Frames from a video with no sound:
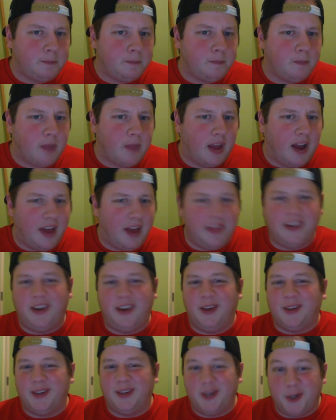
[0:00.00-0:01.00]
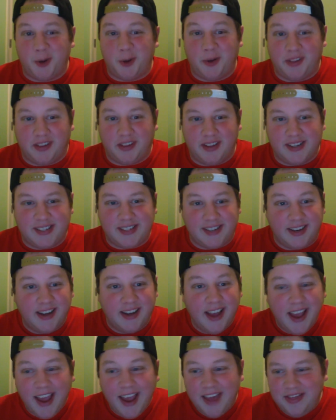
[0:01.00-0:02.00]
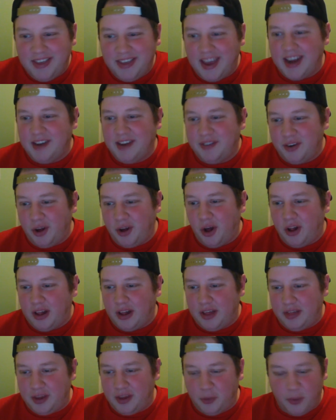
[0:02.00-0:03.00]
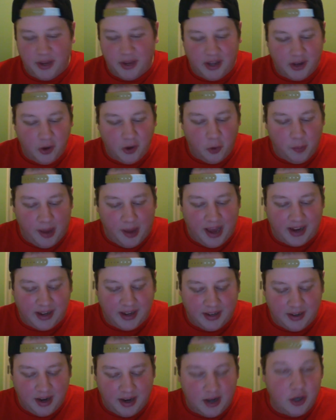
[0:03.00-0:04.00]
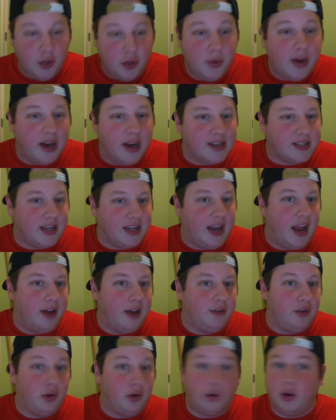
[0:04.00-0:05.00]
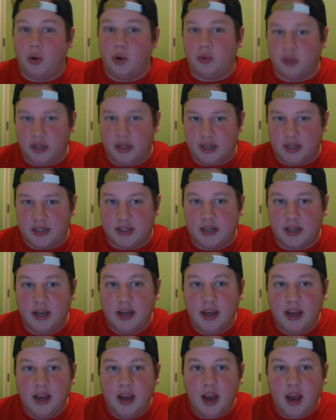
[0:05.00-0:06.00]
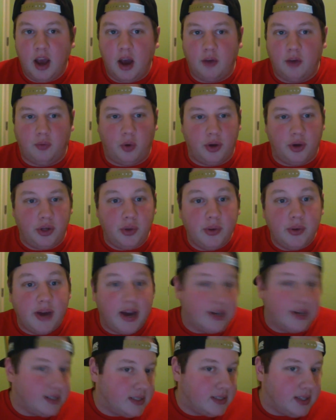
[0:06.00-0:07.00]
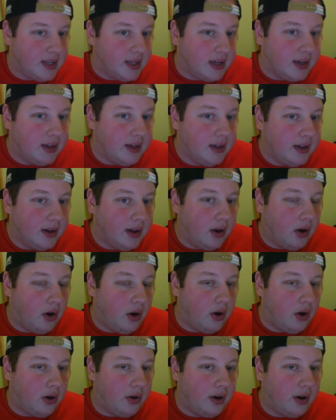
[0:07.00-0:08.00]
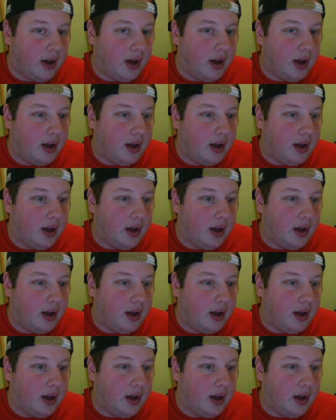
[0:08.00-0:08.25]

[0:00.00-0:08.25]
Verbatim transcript: I think you'll enjoy the list, and at the end of it all, I think we can go back and, and you guys can have your own list of what you guys think are uh,